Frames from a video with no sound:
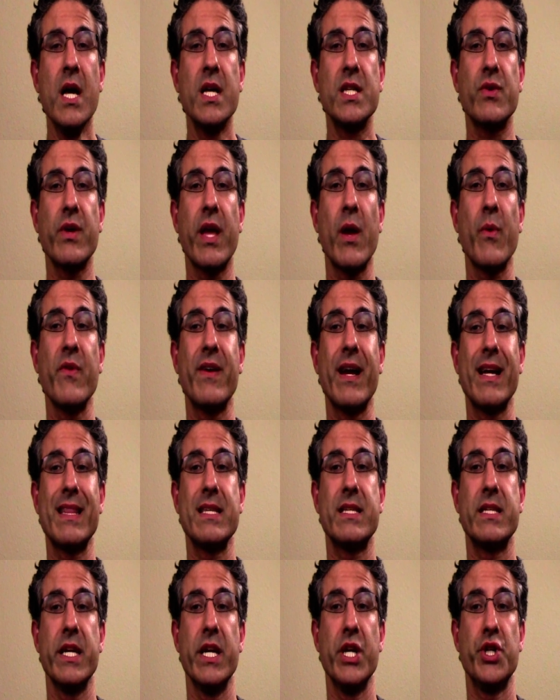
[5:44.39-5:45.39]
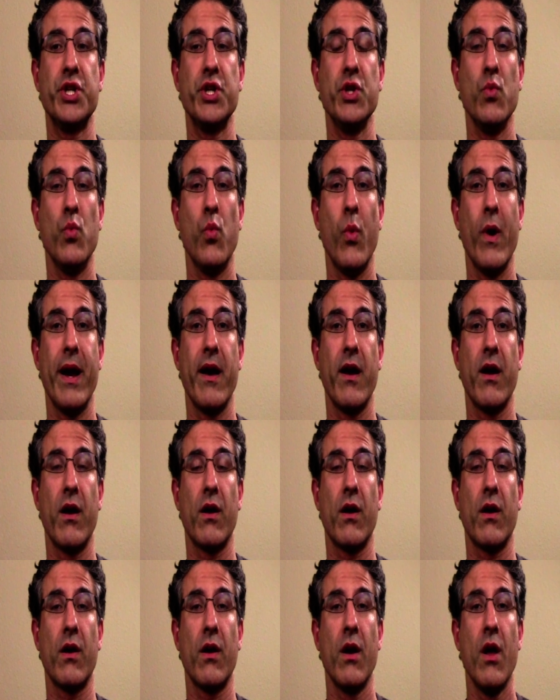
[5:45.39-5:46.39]
So again, we've got this issue
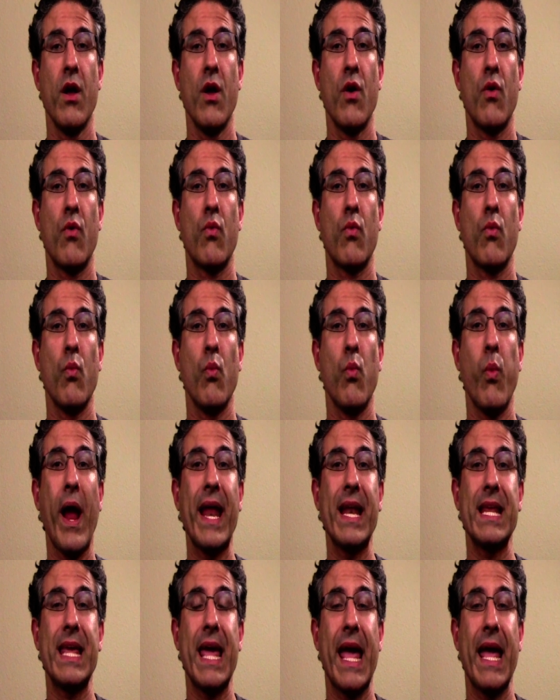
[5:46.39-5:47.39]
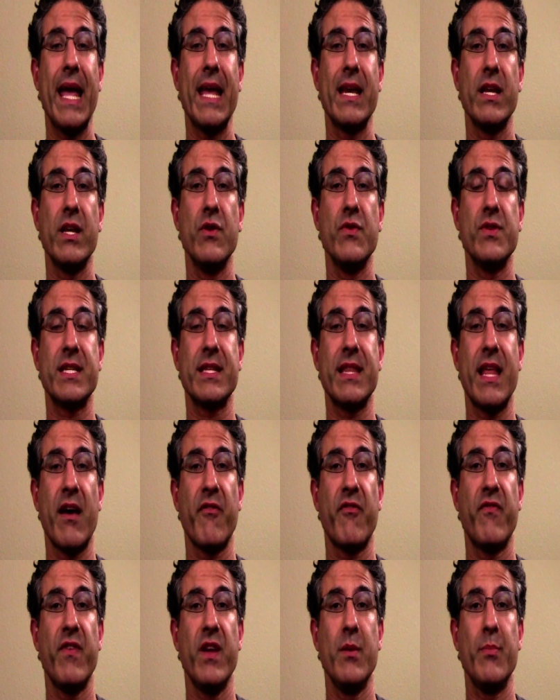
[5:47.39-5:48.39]
where weight gain and using
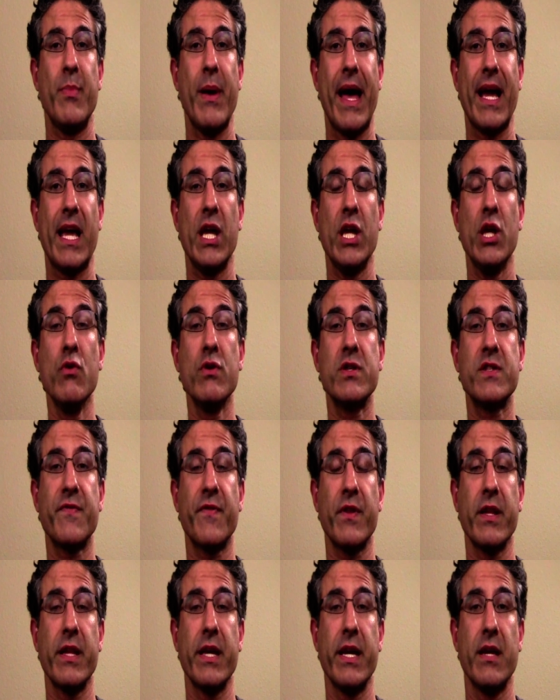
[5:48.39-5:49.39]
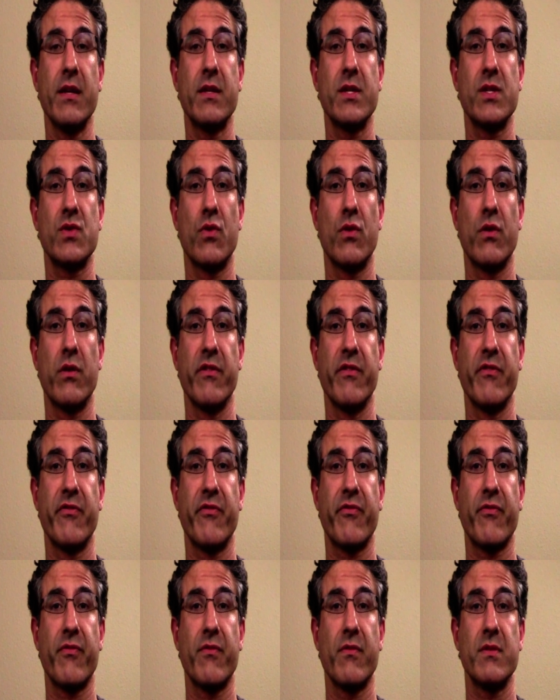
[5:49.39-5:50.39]
that feedback usefully to sort
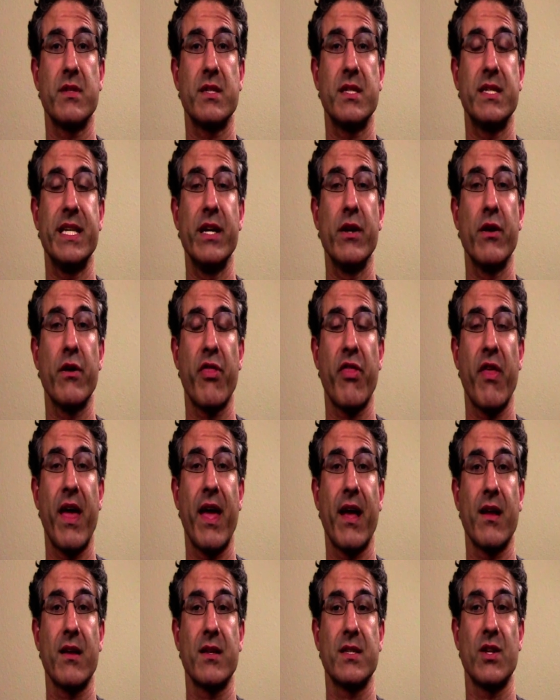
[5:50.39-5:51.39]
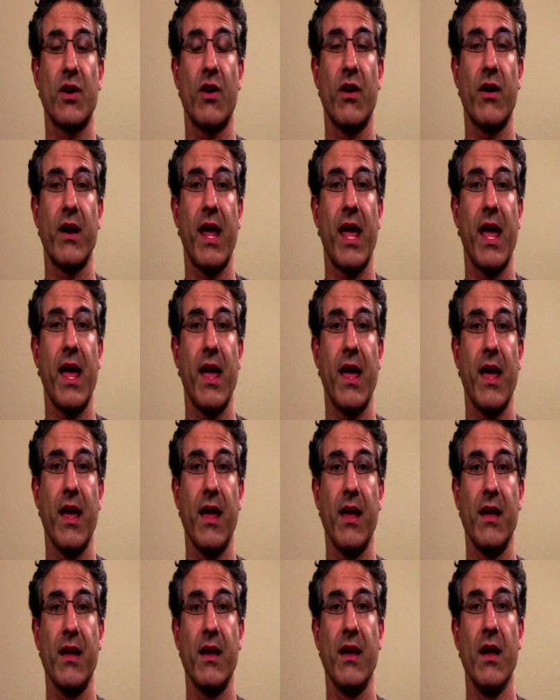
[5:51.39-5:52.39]
of steer things on
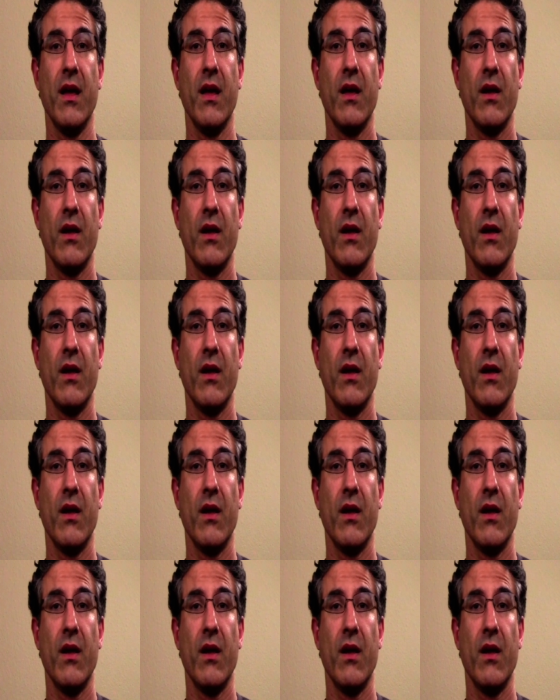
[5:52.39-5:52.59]
a